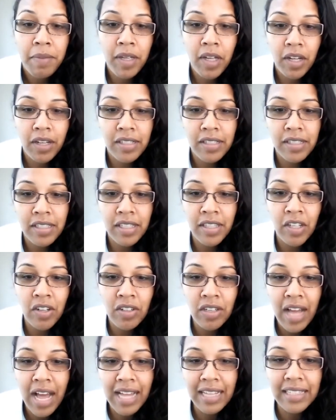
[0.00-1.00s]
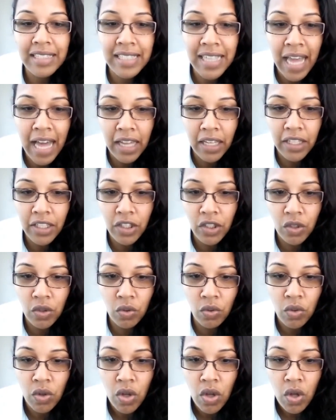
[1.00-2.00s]
Because they're not telling
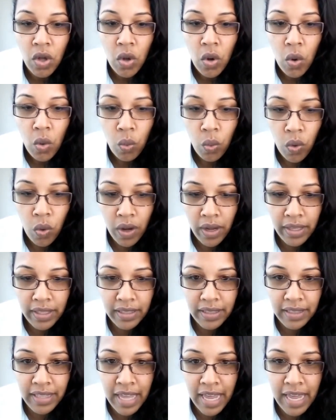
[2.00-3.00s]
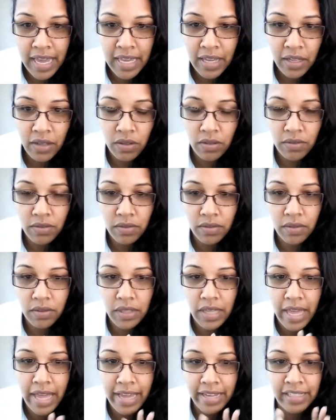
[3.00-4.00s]
you what they
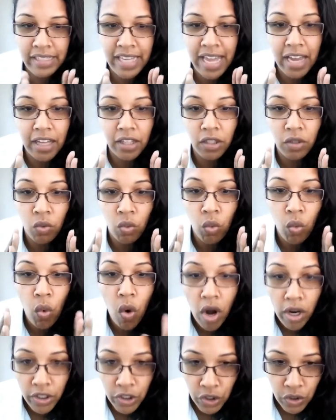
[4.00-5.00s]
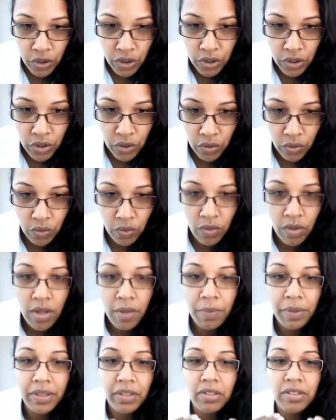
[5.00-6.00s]
exactly want you to do,
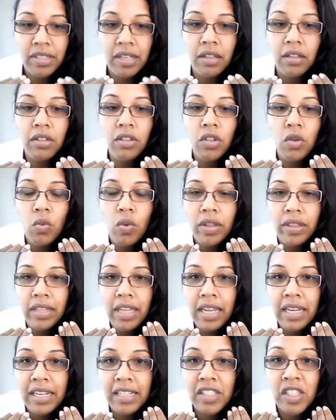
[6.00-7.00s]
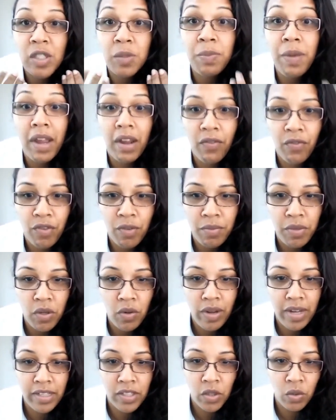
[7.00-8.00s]
but they're telling you what they'd expect from
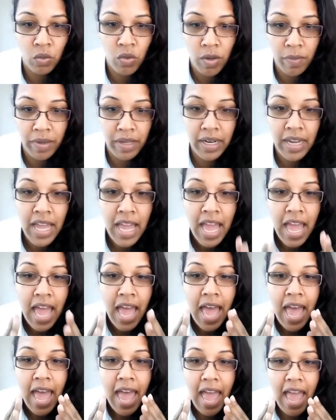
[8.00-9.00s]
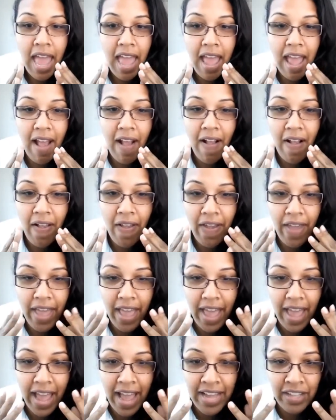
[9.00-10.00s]
you as a woman.
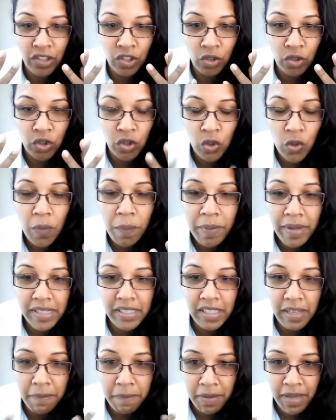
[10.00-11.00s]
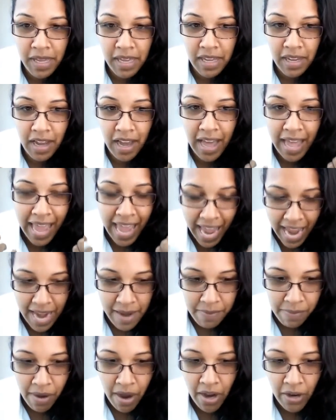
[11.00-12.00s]
And you're too busy being a
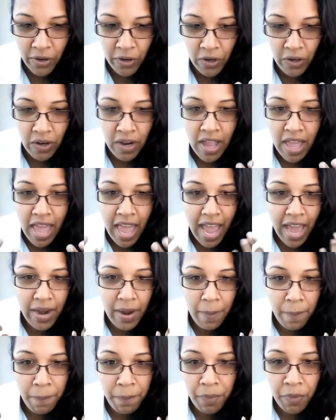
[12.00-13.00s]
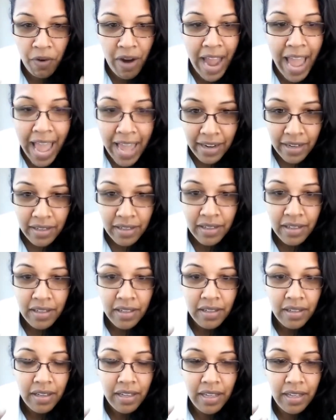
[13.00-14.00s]
hate monger and a brat
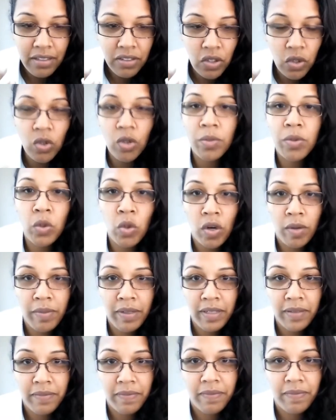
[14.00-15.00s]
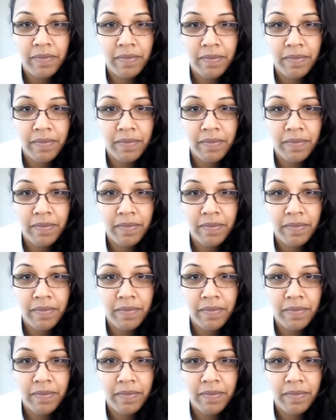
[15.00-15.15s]
to absorb it.